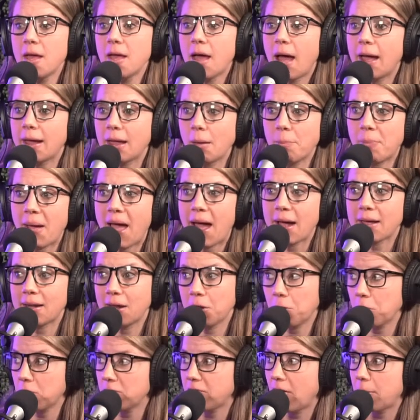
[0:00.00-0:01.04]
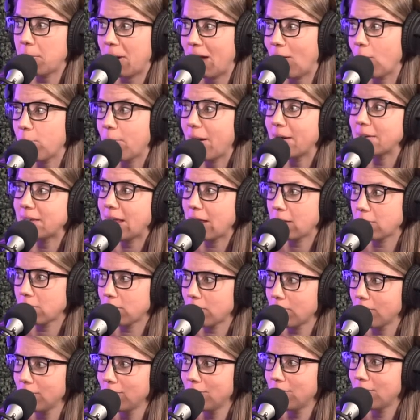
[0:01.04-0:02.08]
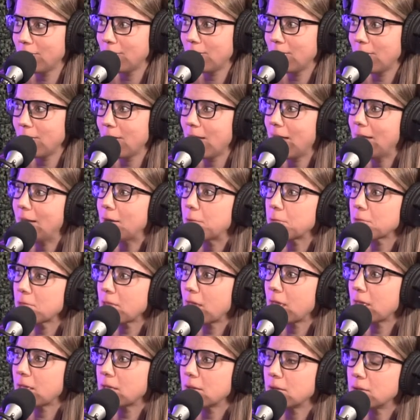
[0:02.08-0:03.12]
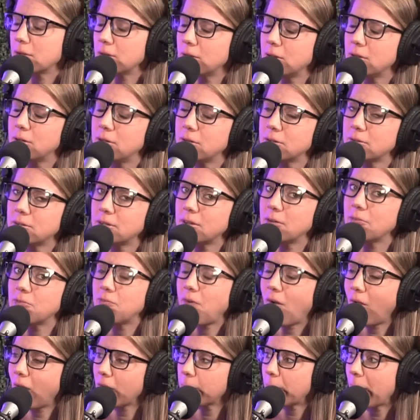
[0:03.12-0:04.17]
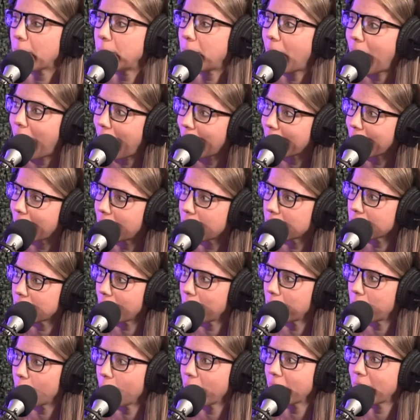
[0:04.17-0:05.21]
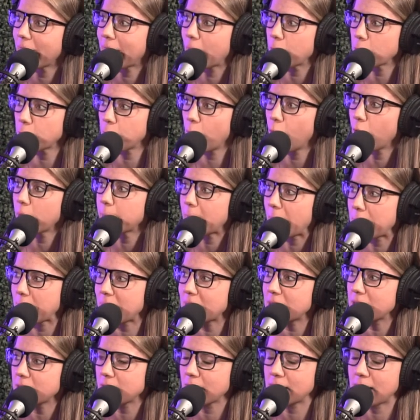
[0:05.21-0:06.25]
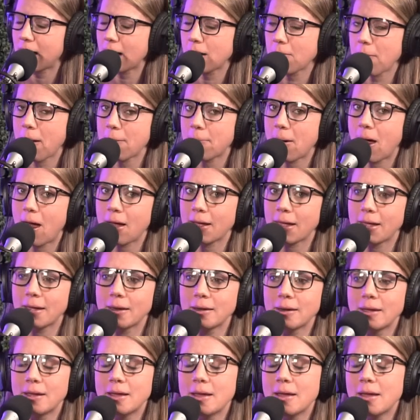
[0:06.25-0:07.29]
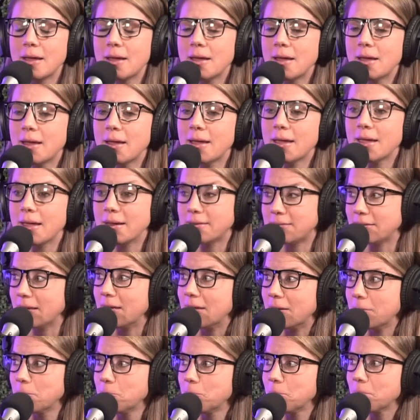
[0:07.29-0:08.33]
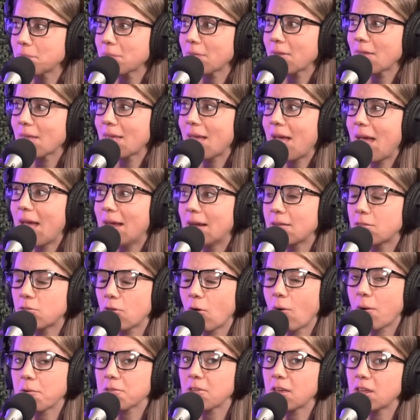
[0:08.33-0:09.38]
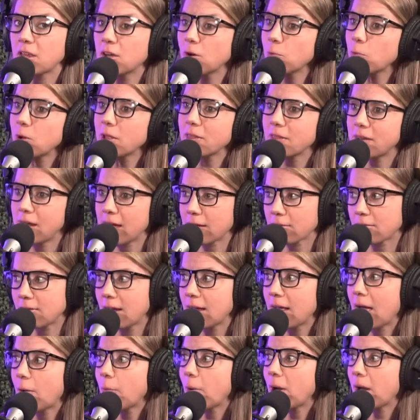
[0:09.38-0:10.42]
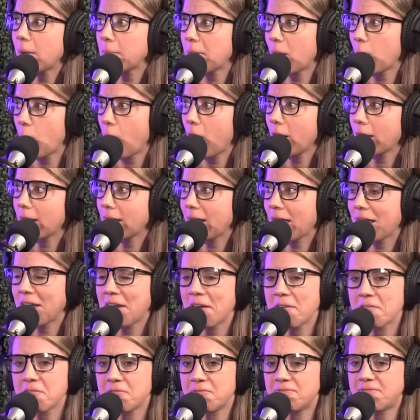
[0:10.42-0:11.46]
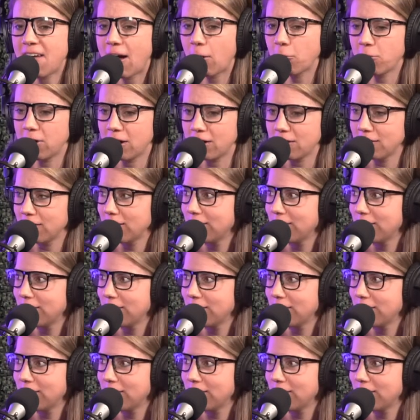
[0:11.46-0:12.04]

I get back and I couldn't find my AirPod case. And I was like, oh, did it fall out of my pocket at some point? Like I was pulling my mittens in out of my pocket. It did. Mm-hmm. And so I was like, you know what? The next day I went on my walk again, found it.